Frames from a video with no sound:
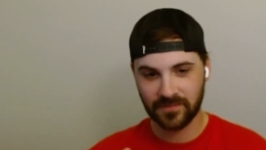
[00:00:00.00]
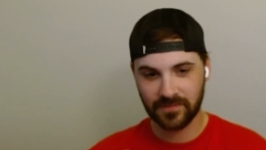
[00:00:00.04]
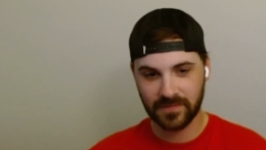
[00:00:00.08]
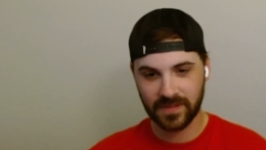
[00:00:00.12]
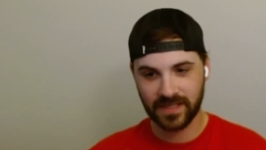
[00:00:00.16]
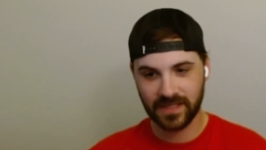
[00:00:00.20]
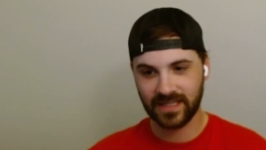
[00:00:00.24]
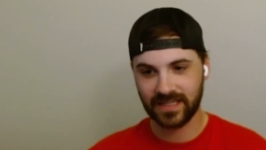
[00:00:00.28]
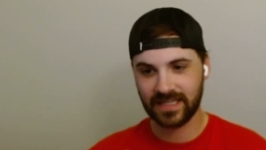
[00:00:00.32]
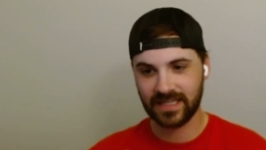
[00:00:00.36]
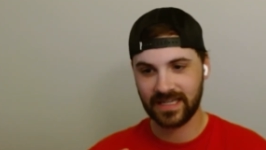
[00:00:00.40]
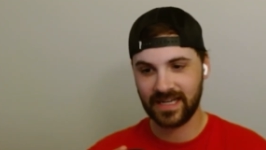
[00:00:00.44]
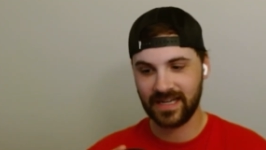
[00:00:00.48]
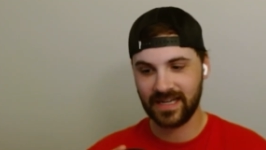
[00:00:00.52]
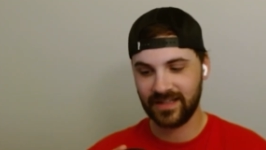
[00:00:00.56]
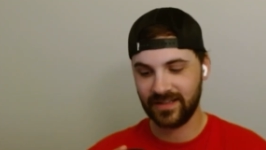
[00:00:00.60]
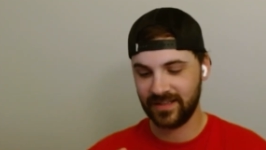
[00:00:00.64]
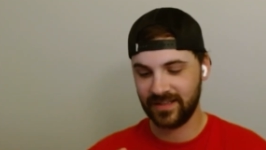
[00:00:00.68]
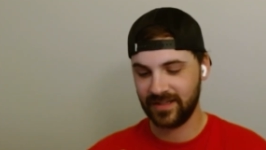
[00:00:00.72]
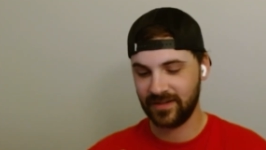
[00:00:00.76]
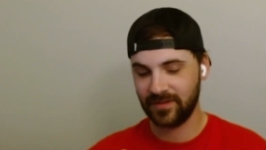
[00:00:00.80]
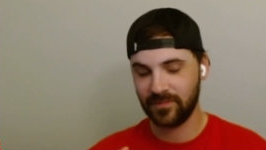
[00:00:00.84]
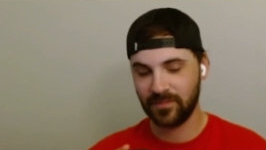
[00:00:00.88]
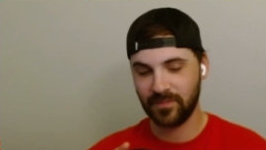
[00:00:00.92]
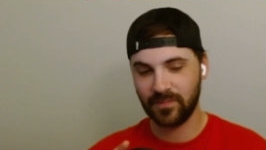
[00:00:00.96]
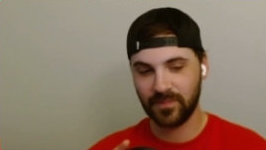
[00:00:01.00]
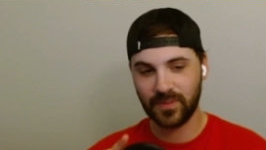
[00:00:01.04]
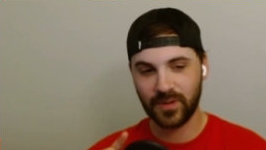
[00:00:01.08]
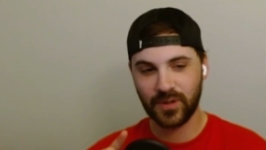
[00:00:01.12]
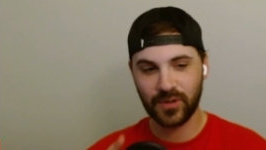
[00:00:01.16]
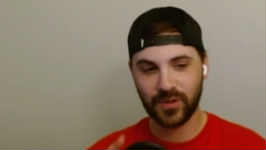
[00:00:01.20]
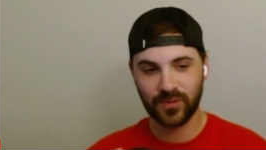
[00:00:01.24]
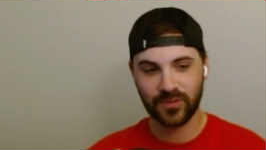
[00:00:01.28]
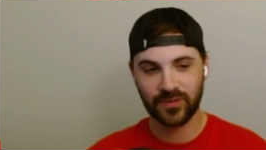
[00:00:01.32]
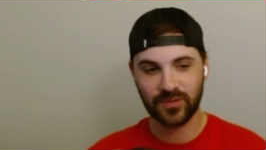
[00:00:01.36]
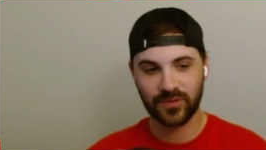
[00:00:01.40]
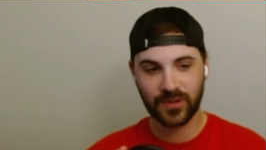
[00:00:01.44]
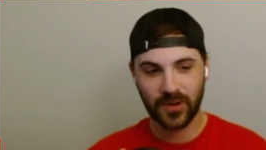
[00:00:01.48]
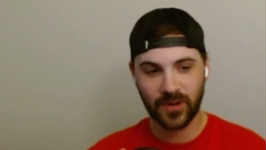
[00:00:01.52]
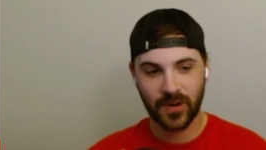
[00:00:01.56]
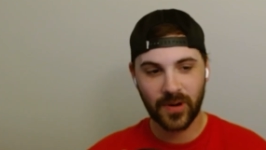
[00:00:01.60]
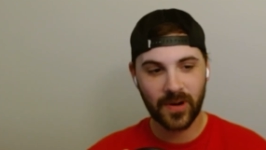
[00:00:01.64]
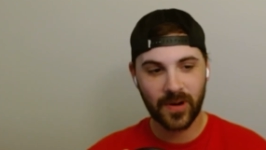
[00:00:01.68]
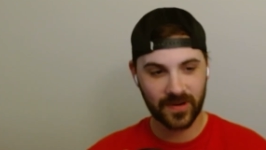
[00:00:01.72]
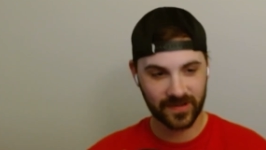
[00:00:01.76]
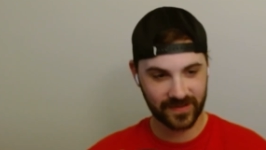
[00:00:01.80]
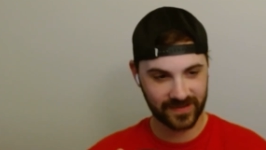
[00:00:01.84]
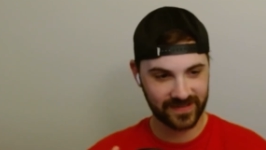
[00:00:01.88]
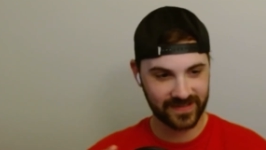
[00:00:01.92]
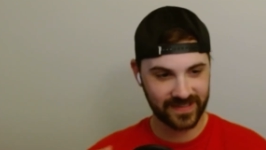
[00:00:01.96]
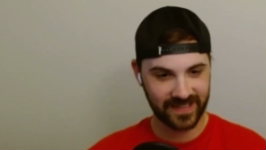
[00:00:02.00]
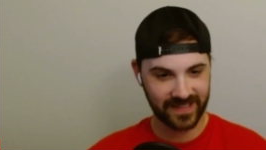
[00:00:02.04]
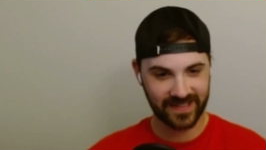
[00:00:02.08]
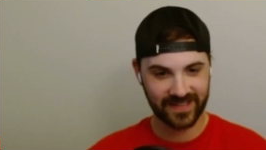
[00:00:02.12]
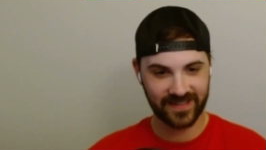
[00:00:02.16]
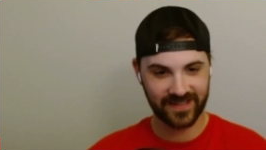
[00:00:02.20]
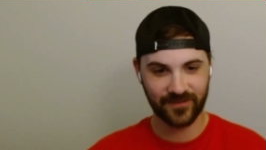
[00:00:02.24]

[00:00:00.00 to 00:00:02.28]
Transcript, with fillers: me and Colin both talked